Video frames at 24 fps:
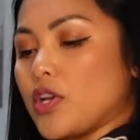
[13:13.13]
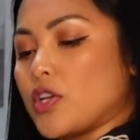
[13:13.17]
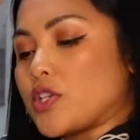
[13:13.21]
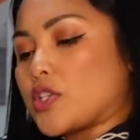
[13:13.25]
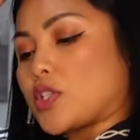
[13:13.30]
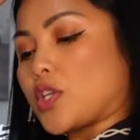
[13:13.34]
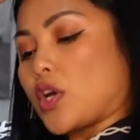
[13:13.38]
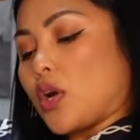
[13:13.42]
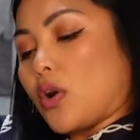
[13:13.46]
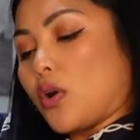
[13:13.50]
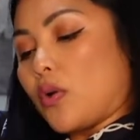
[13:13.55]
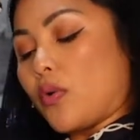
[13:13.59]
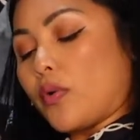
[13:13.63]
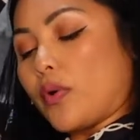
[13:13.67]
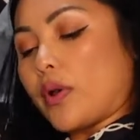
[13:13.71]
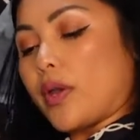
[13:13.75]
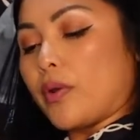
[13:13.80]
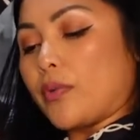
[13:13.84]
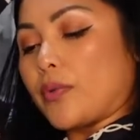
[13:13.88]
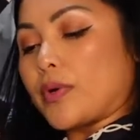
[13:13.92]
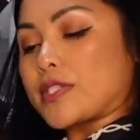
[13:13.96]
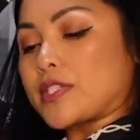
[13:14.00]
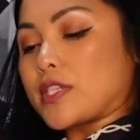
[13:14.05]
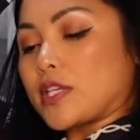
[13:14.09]
so
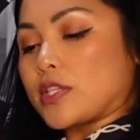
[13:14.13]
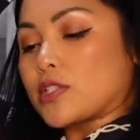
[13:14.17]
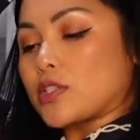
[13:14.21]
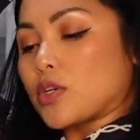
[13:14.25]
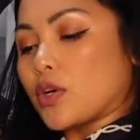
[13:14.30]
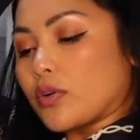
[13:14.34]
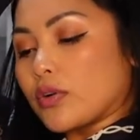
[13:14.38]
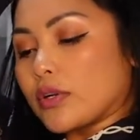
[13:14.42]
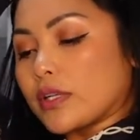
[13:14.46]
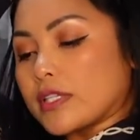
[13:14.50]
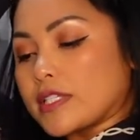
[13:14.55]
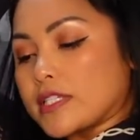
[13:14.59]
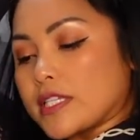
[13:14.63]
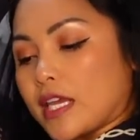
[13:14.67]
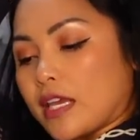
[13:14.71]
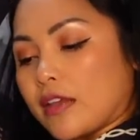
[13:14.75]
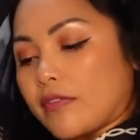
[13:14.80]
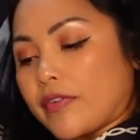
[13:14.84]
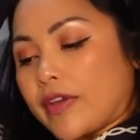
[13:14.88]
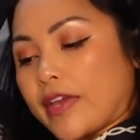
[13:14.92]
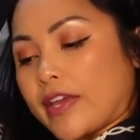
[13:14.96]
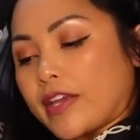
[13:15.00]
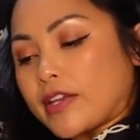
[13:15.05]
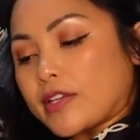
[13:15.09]
it was a total
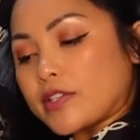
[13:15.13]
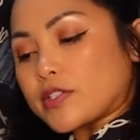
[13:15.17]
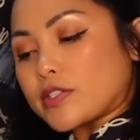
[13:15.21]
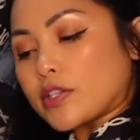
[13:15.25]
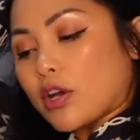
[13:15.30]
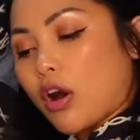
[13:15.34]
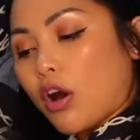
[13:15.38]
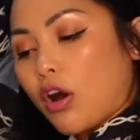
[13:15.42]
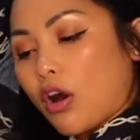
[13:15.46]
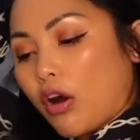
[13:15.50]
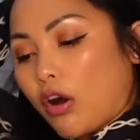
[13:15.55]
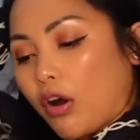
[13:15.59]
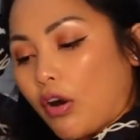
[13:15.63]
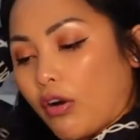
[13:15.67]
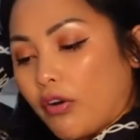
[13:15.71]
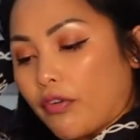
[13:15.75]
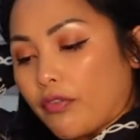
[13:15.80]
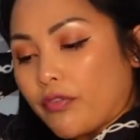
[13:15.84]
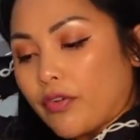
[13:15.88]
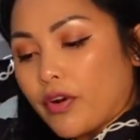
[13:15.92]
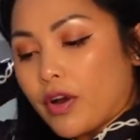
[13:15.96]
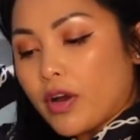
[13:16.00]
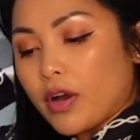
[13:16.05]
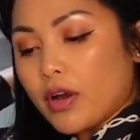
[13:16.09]
savings
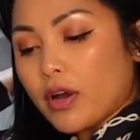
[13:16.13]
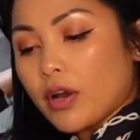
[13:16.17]
of